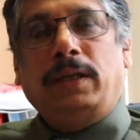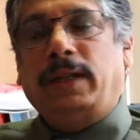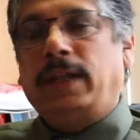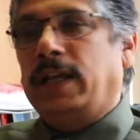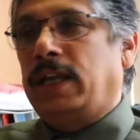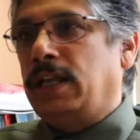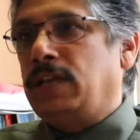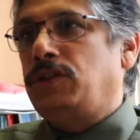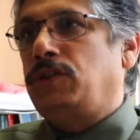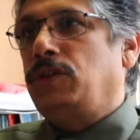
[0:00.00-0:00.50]

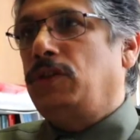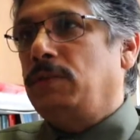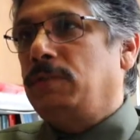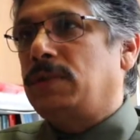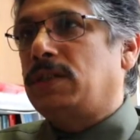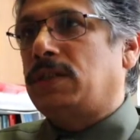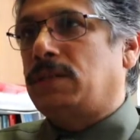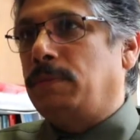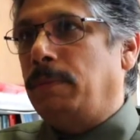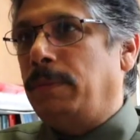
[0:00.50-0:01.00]
The
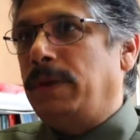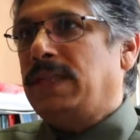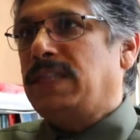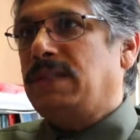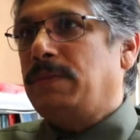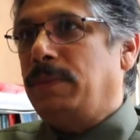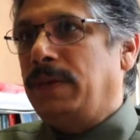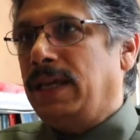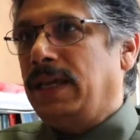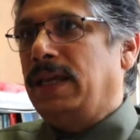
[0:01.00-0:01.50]
consumers
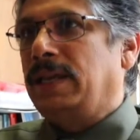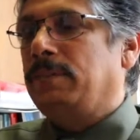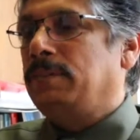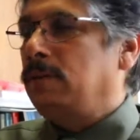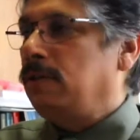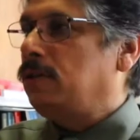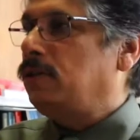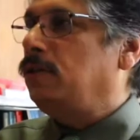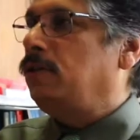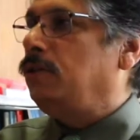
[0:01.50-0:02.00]
must be
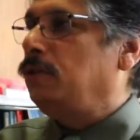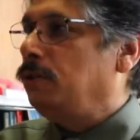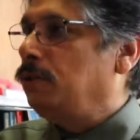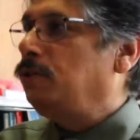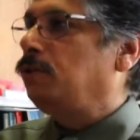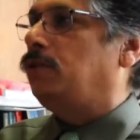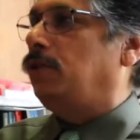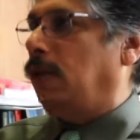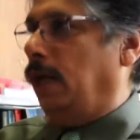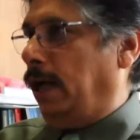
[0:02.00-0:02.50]
able to
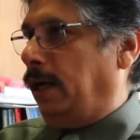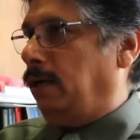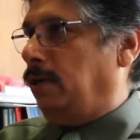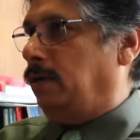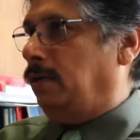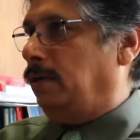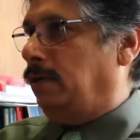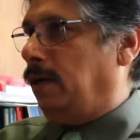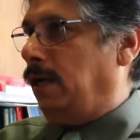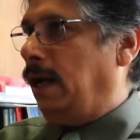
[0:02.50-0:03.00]
use that
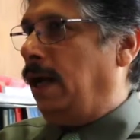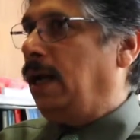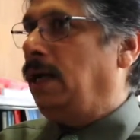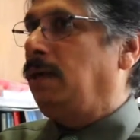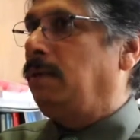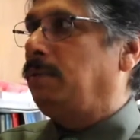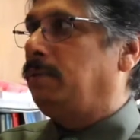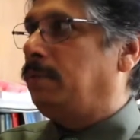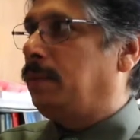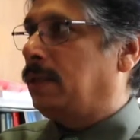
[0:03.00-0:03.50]

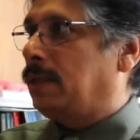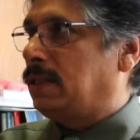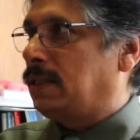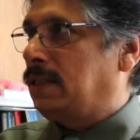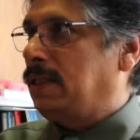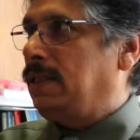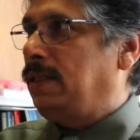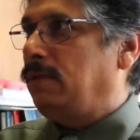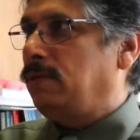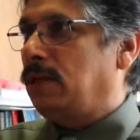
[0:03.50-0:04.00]
and
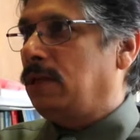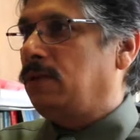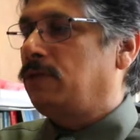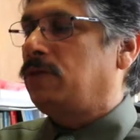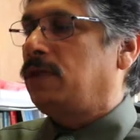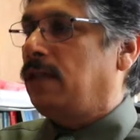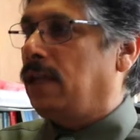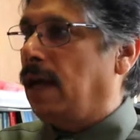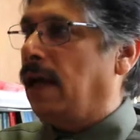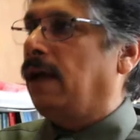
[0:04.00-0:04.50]
perceive that you
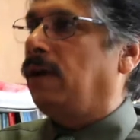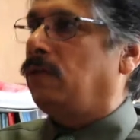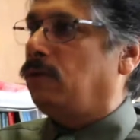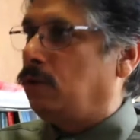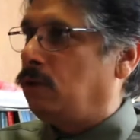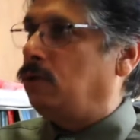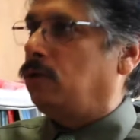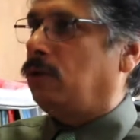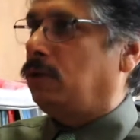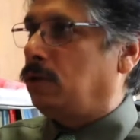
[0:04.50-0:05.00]
see how
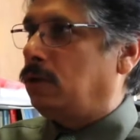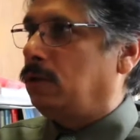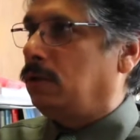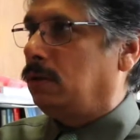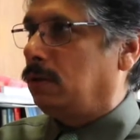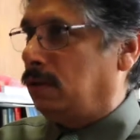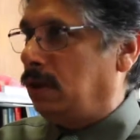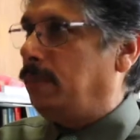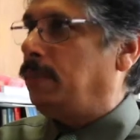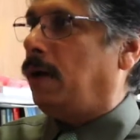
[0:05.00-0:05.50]
good
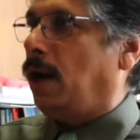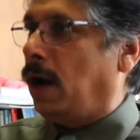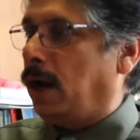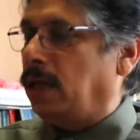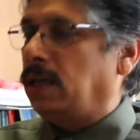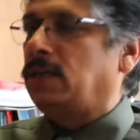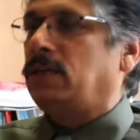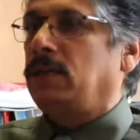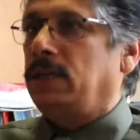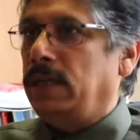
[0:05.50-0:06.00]
the
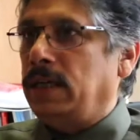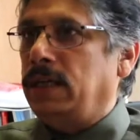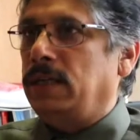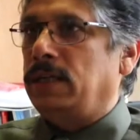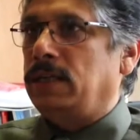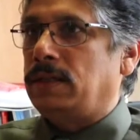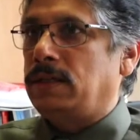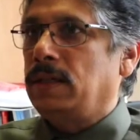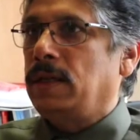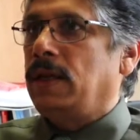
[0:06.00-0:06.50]
product
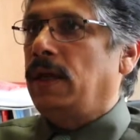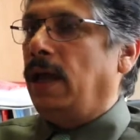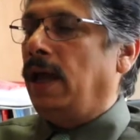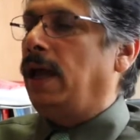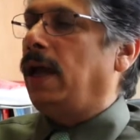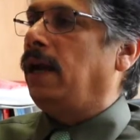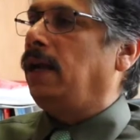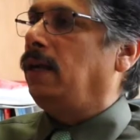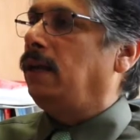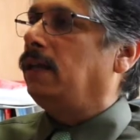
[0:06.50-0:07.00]
is,
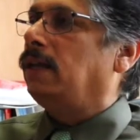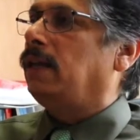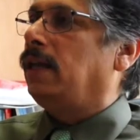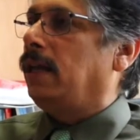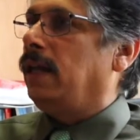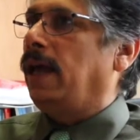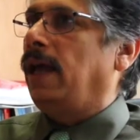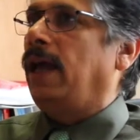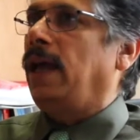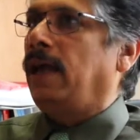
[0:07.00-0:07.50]
and
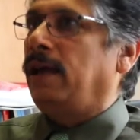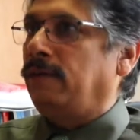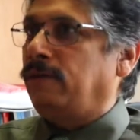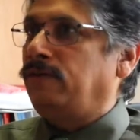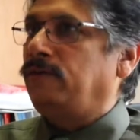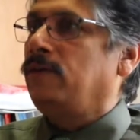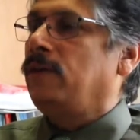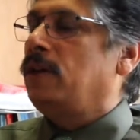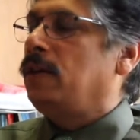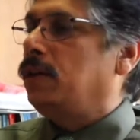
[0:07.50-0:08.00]
they
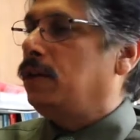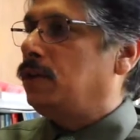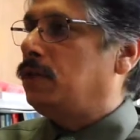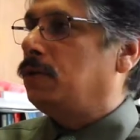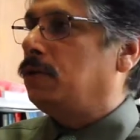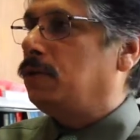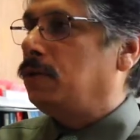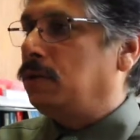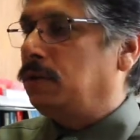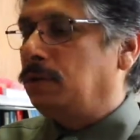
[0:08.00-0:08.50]
have
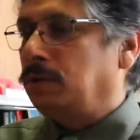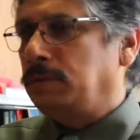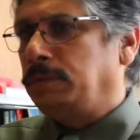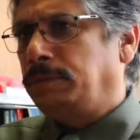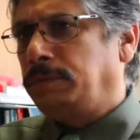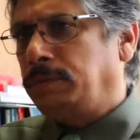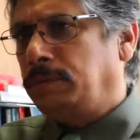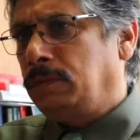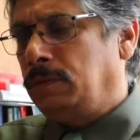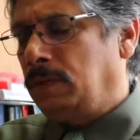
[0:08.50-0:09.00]
to
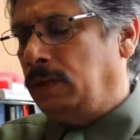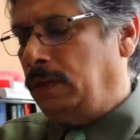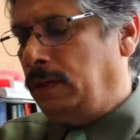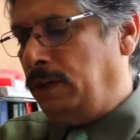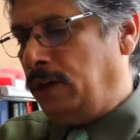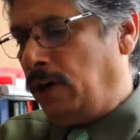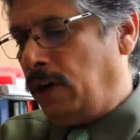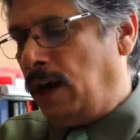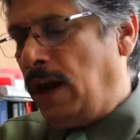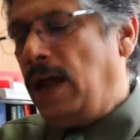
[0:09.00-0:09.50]

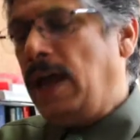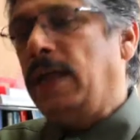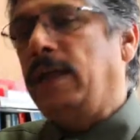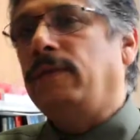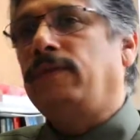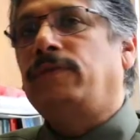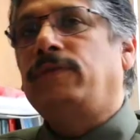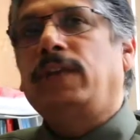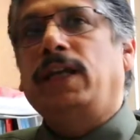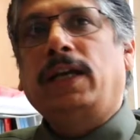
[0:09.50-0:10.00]

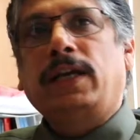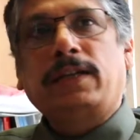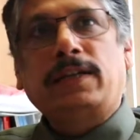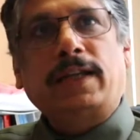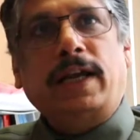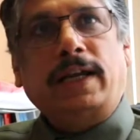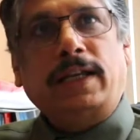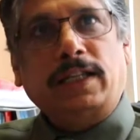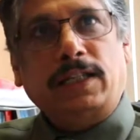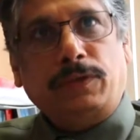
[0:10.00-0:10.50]
derive their
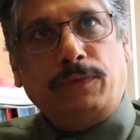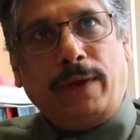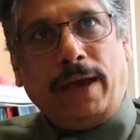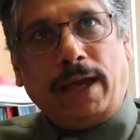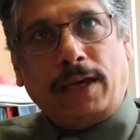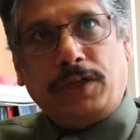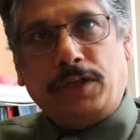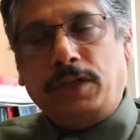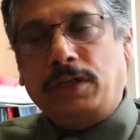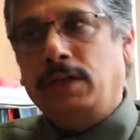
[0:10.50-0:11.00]

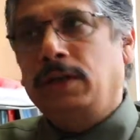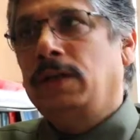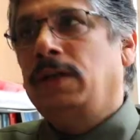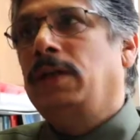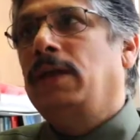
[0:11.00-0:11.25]
satisfaction.